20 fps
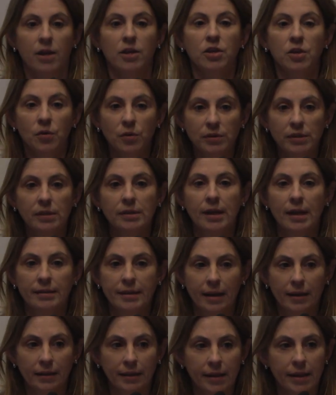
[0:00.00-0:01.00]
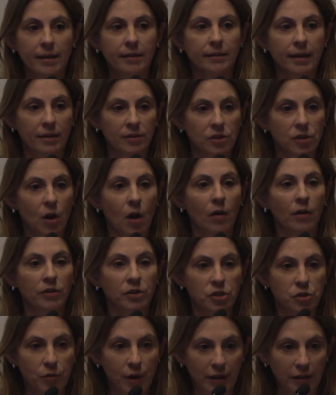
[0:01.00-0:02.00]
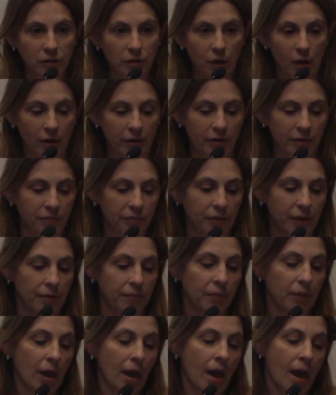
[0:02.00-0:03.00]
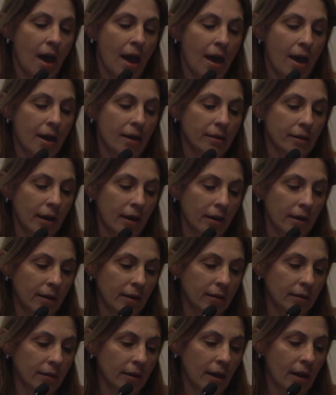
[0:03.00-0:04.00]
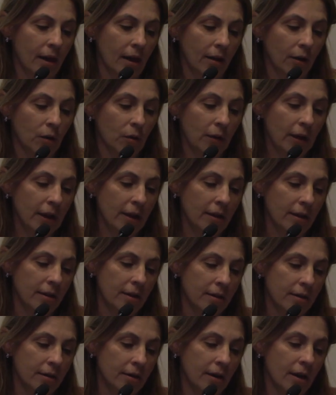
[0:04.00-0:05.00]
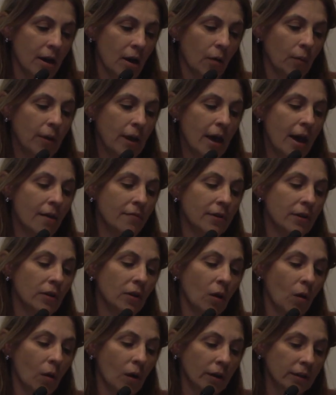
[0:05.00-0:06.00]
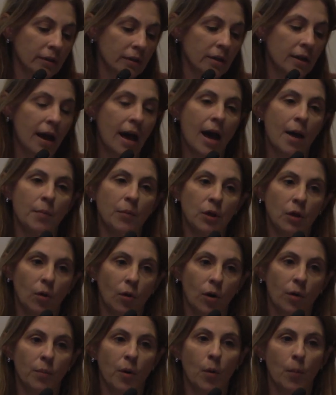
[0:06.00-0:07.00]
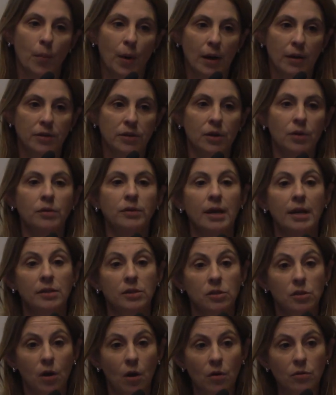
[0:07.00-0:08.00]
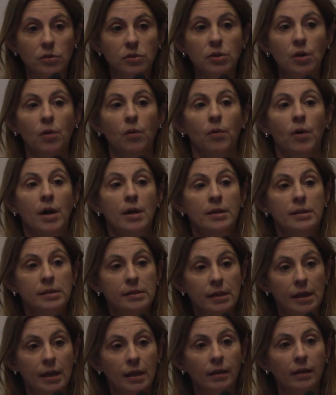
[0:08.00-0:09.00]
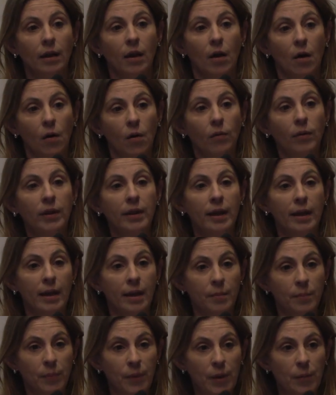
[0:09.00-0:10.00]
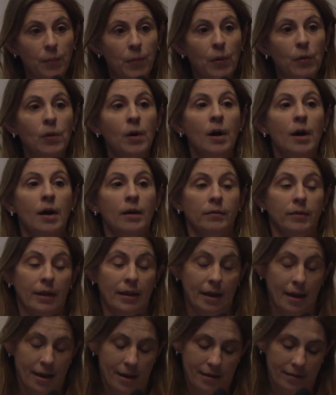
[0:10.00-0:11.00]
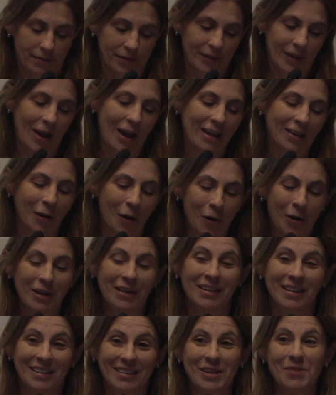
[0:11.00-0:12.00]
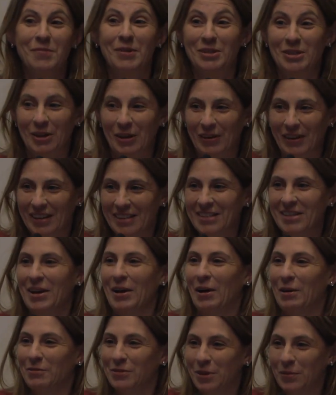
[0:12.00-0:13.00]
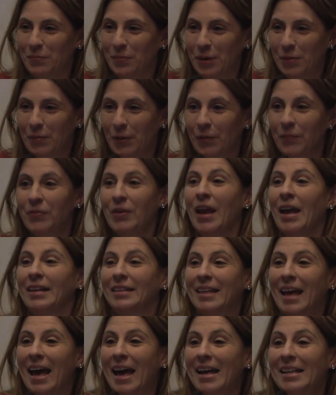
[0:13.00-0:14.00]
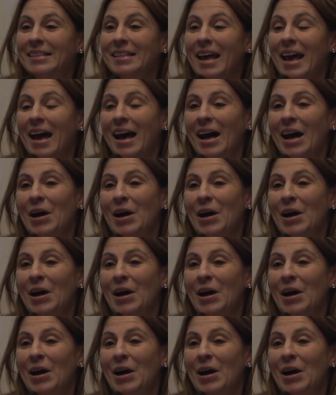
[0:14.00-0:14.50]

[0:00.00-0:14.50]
using the technique that's called tractography. And in green here, we have another abnormal bundle that's also seen only in people, or in the majority of the people that